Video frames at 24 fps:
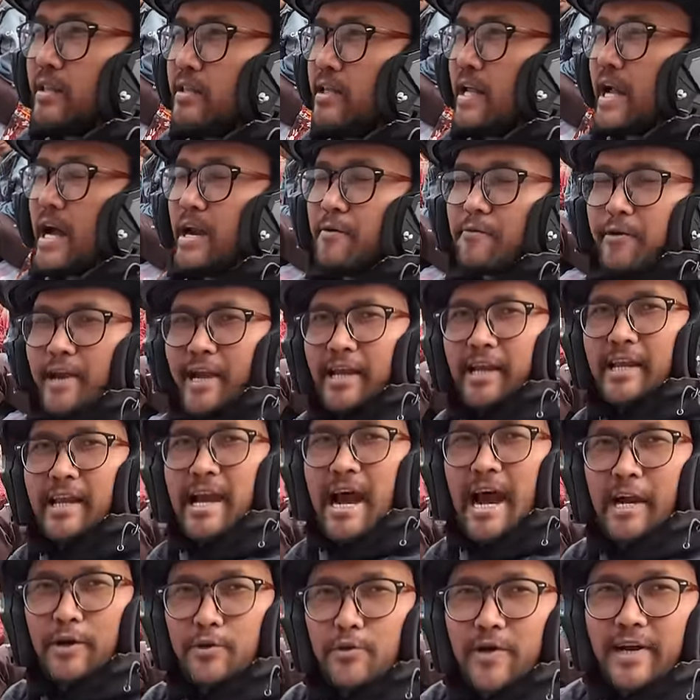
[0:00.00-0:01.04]
They are very
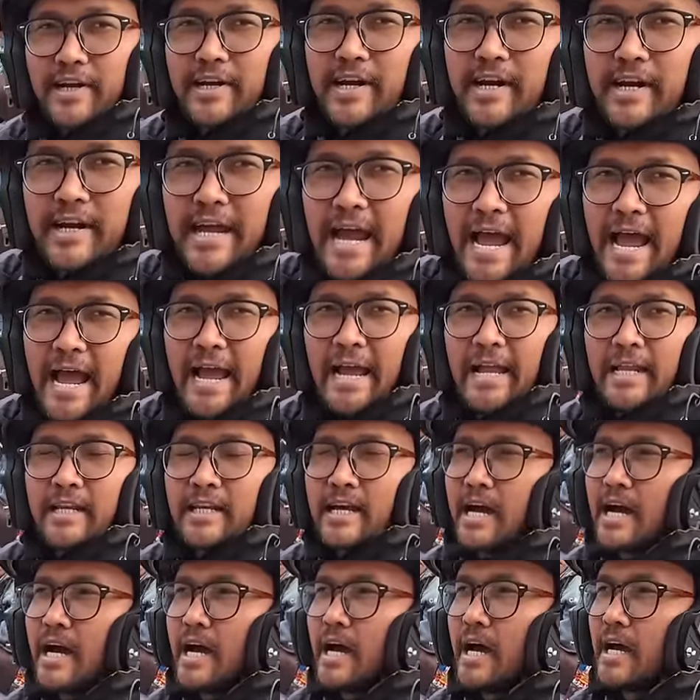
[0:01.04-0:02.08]
hard worker and
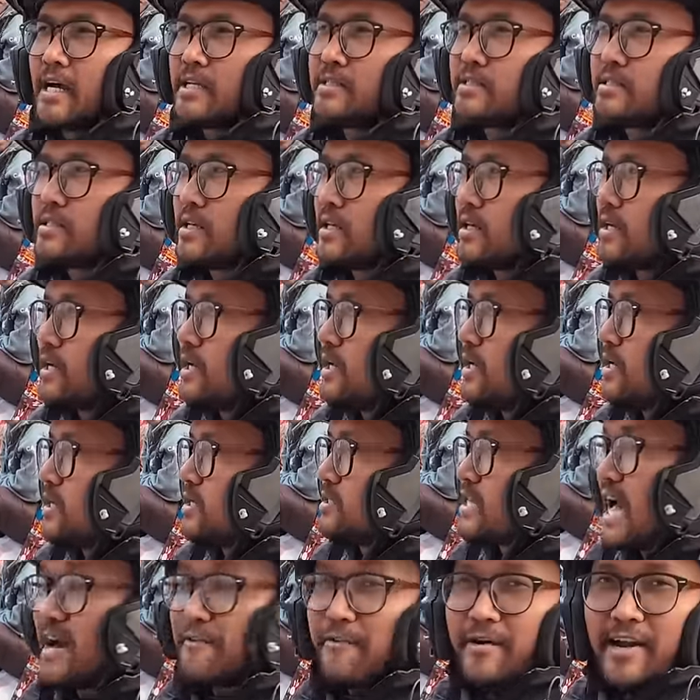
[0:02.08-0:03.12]

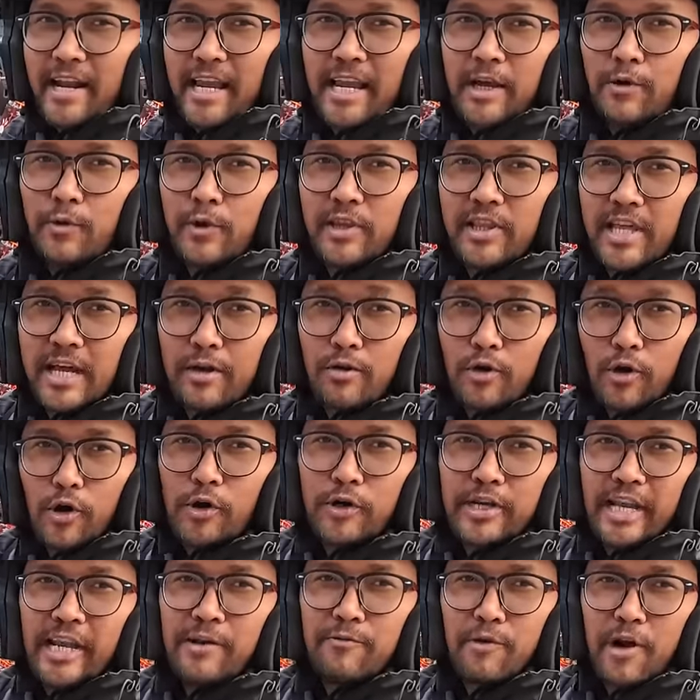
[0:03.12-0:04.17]
suffering with the cold
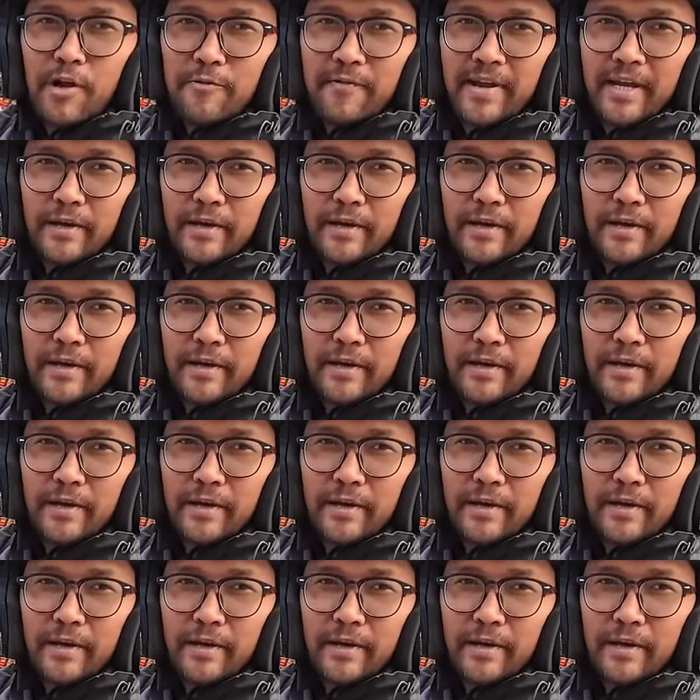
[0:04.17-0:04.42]
environment.